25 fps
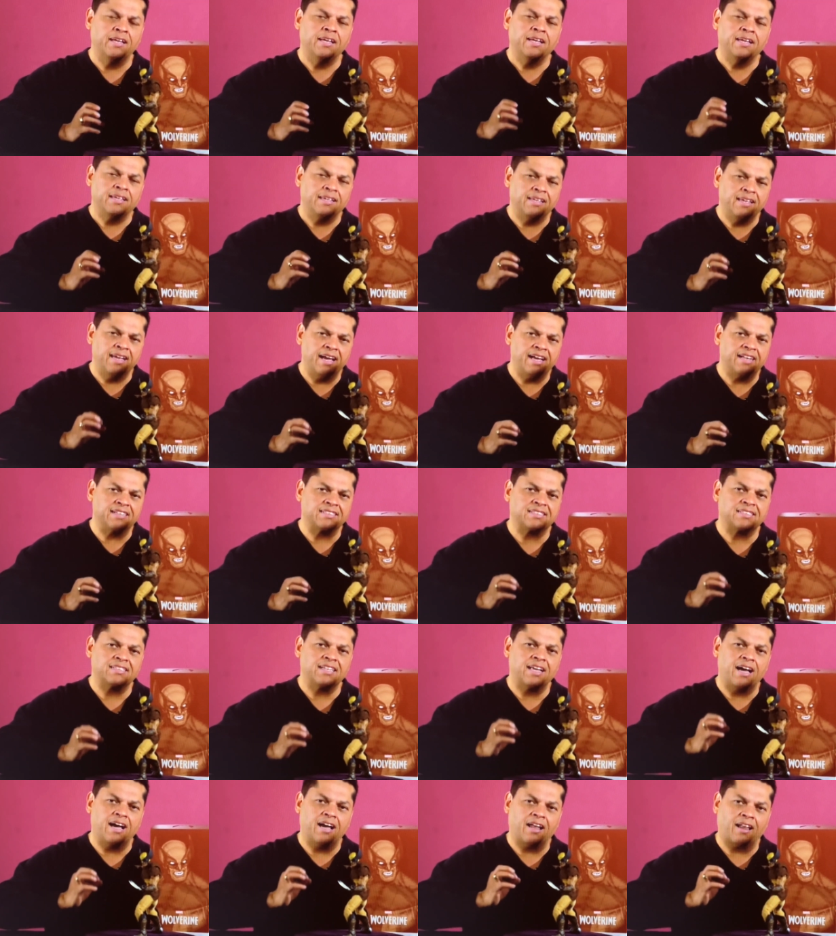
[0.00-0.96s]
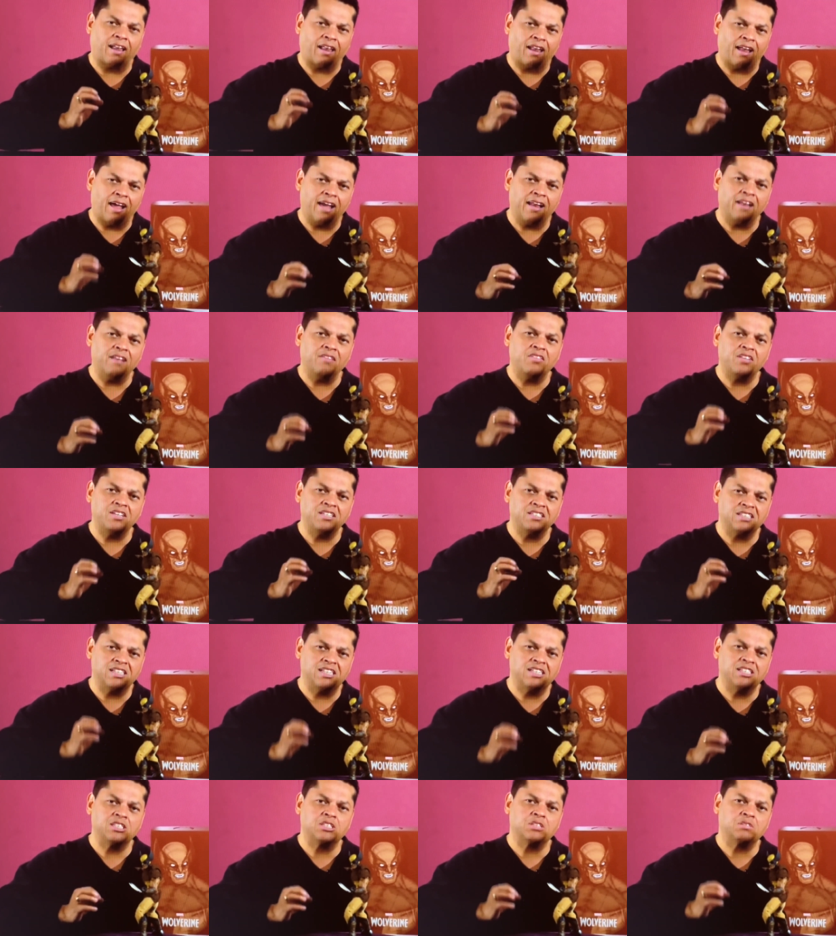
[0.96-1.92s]
Yes, a lot of these
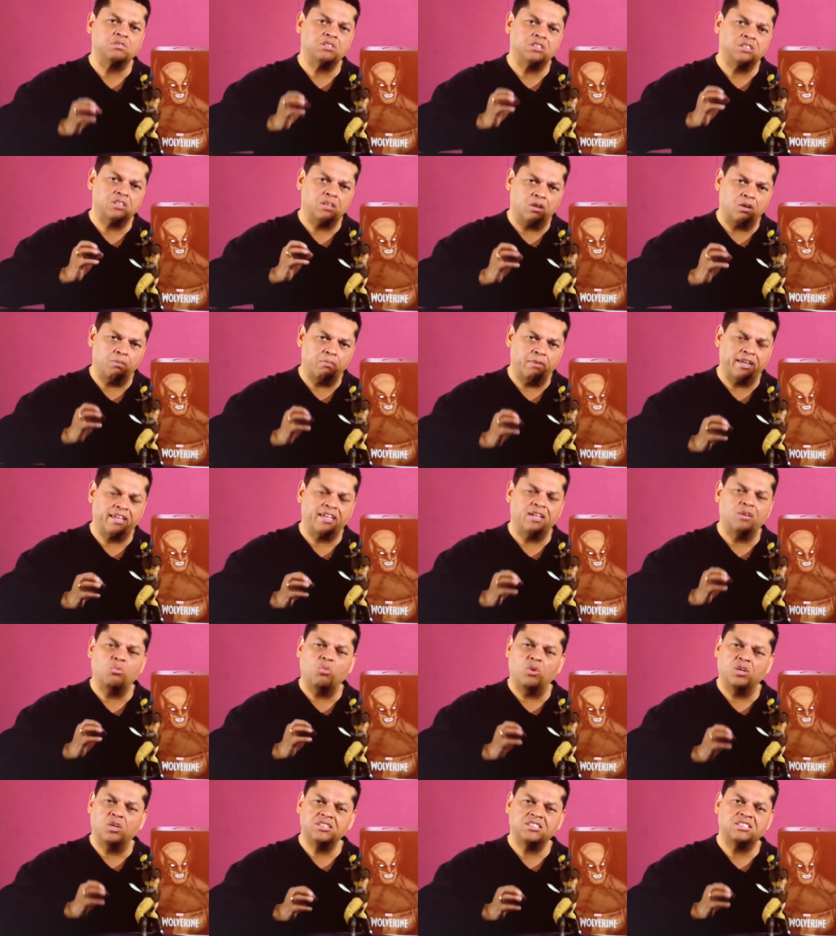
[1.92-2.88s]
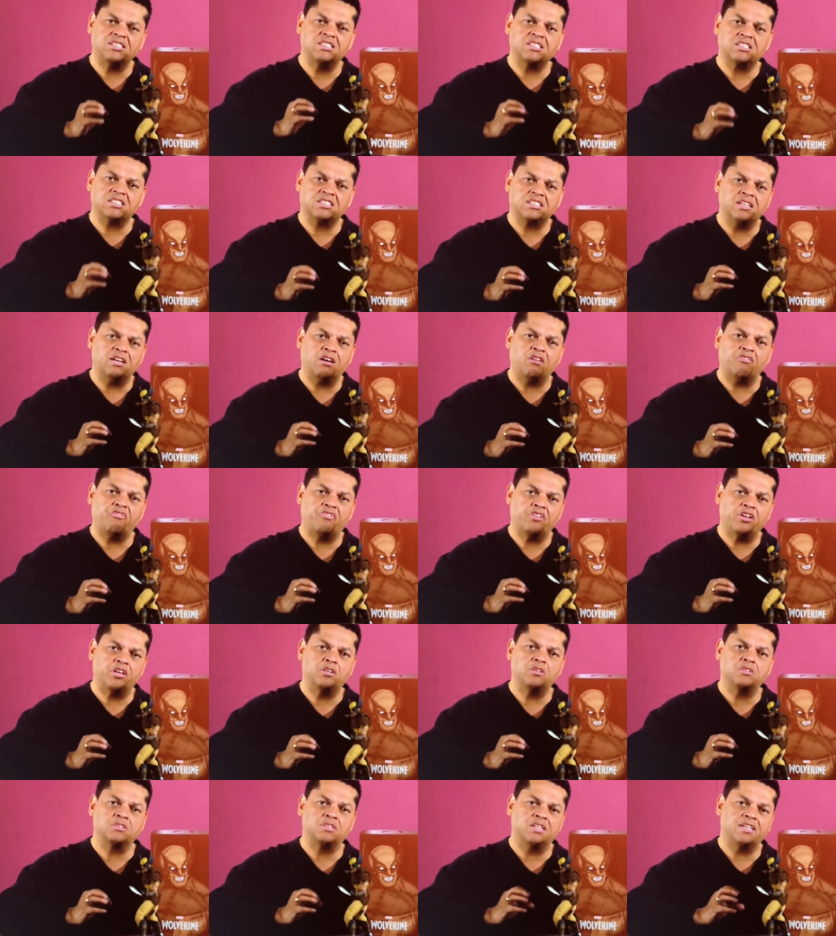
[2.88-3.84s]
industries that are making 1/6 scale
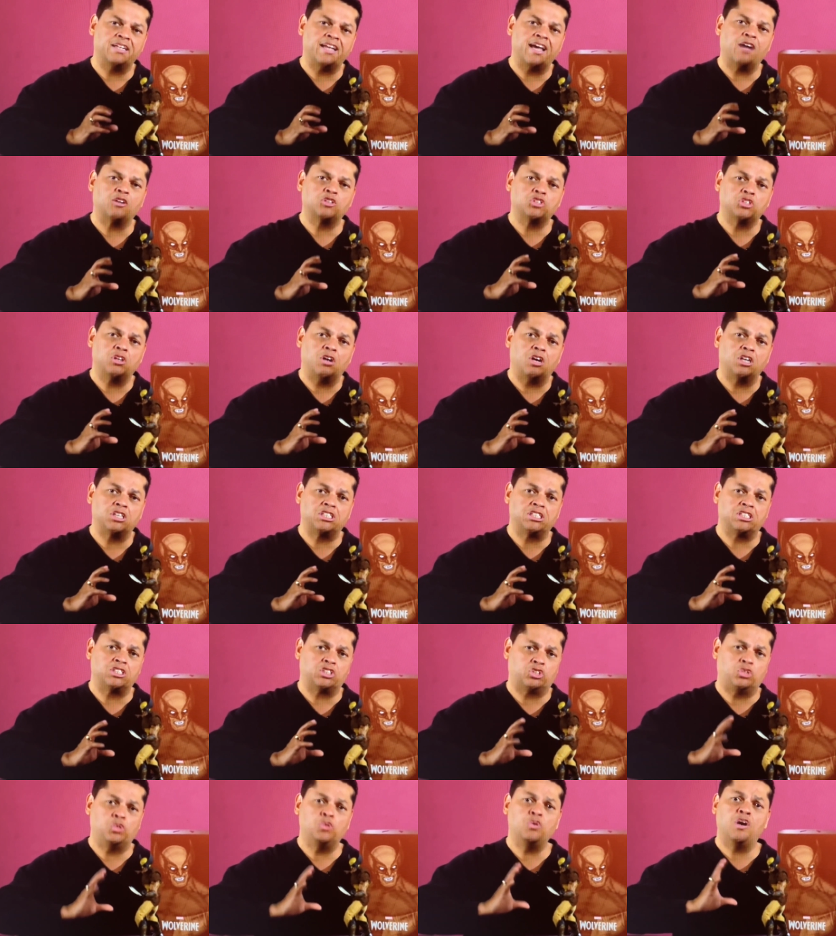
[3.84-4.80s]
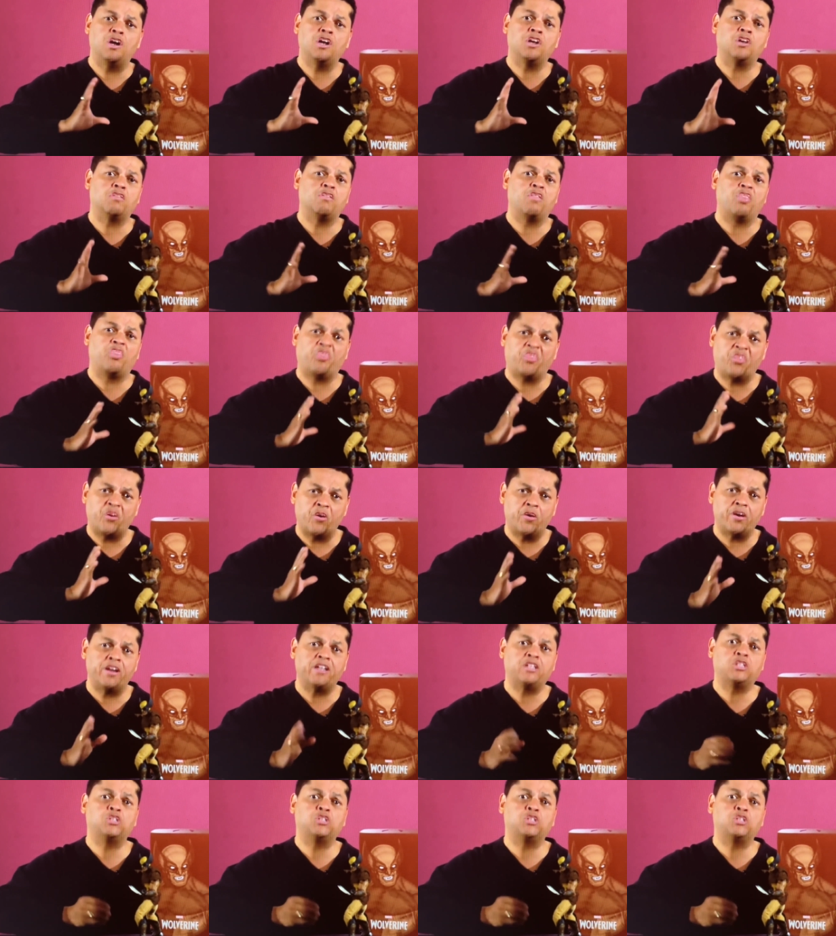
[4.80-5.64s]
figures are now charging $230,